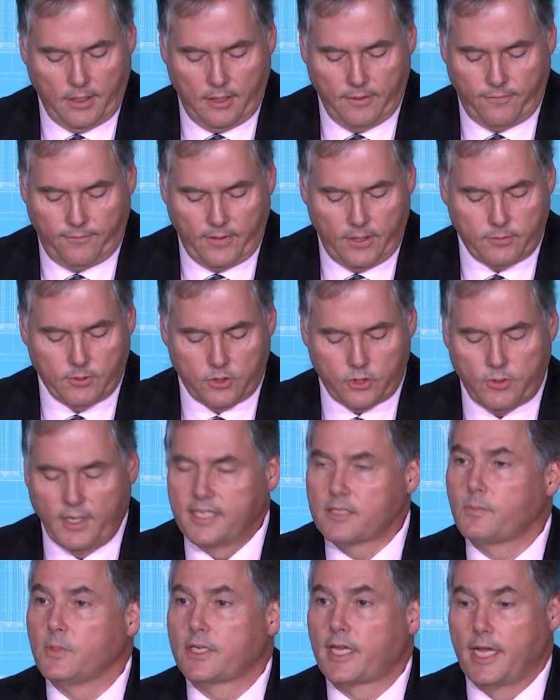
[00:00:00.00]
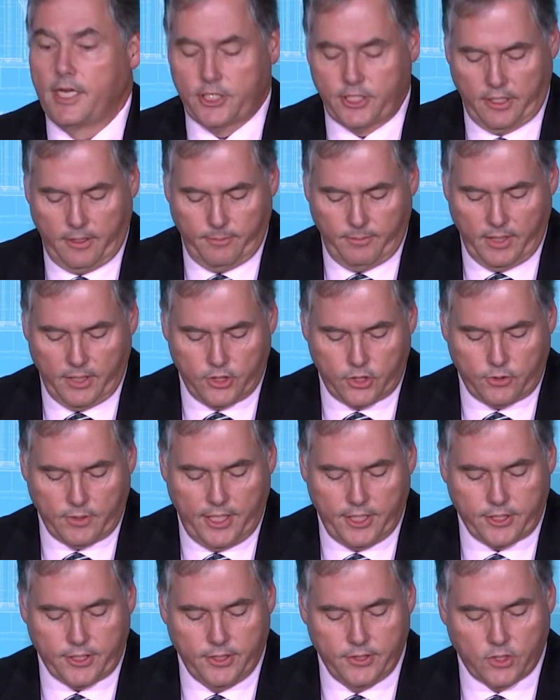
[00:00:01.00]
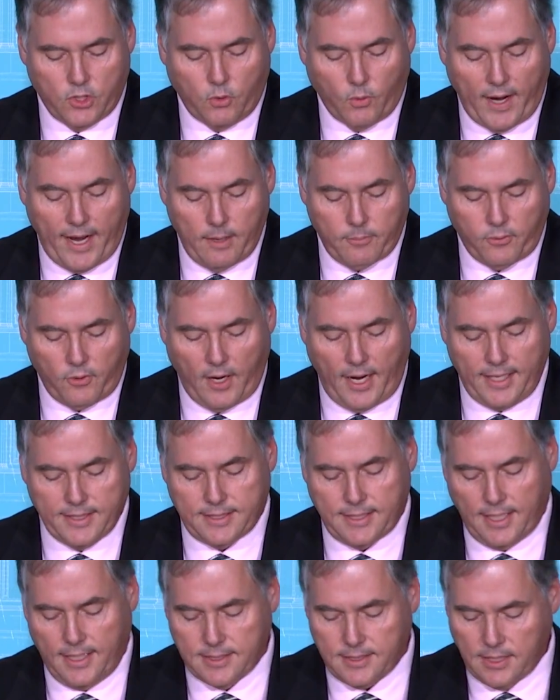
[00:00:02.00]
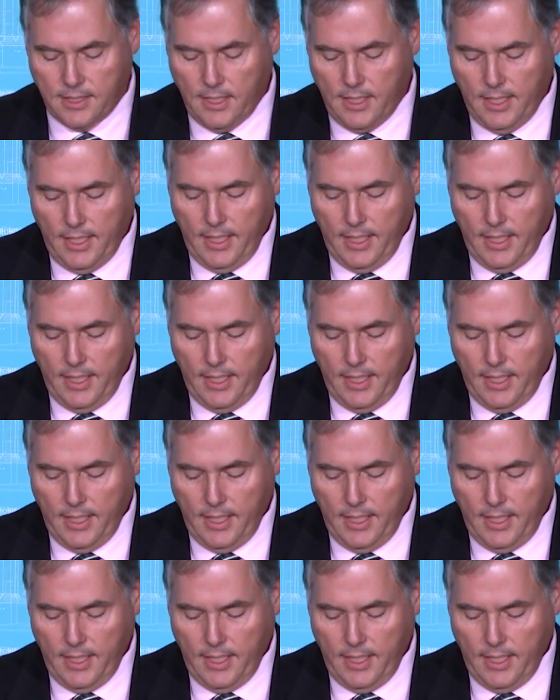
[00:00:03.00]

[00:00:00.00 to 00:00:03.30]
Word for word: uh, Federal Transportation Administration's grant process